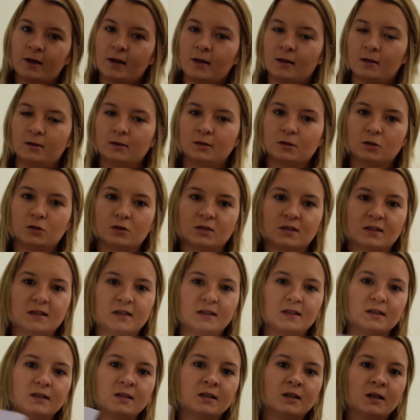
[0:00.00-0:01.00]
I'll
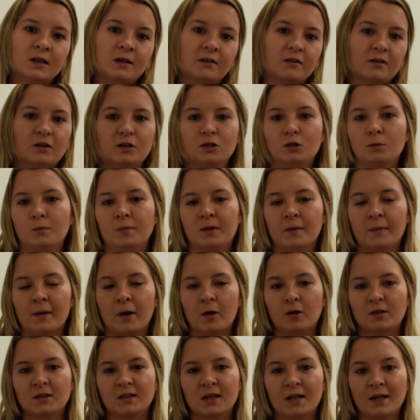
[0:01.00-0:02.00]
succeed, there should be
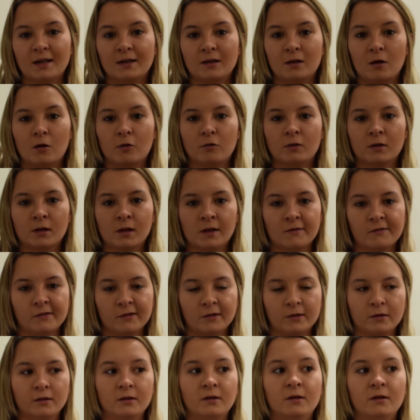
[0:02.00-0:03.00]
about a 10 or 11